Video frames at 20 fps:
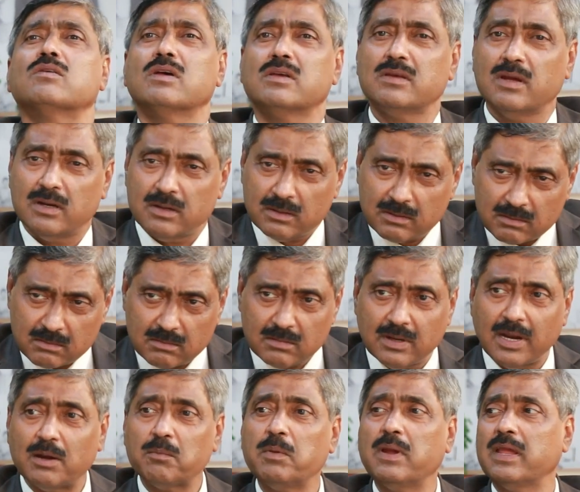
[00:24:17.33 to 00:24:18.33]
So I said,
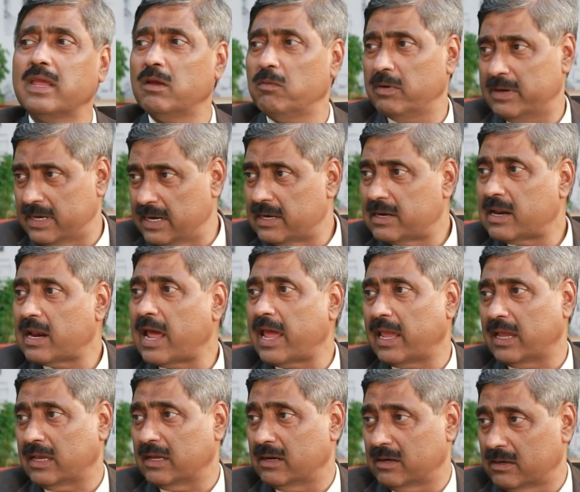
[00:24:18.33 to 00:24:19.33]
let me give it a
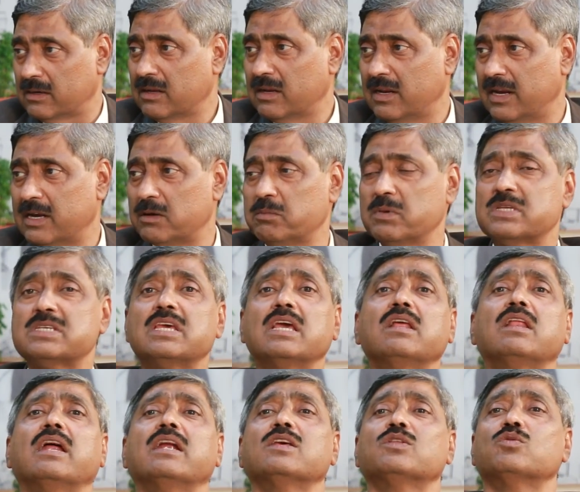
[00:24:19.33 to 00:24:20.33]
try. Let me
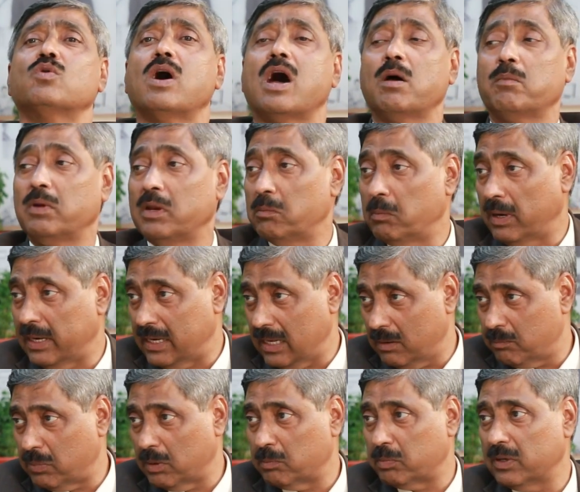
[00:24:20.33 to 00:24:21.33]
see. There is no harm in
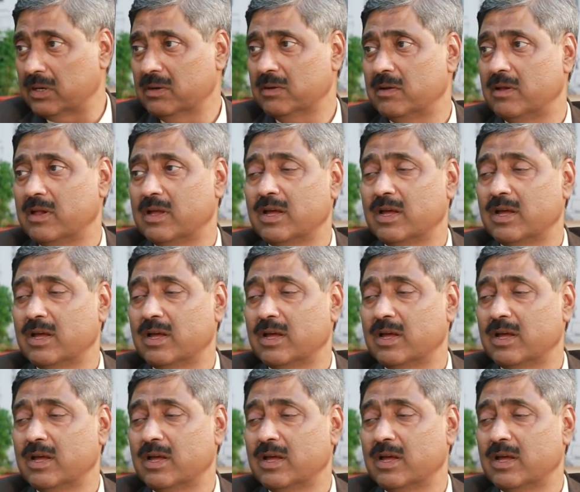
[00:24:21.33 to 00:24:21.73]
meeting people.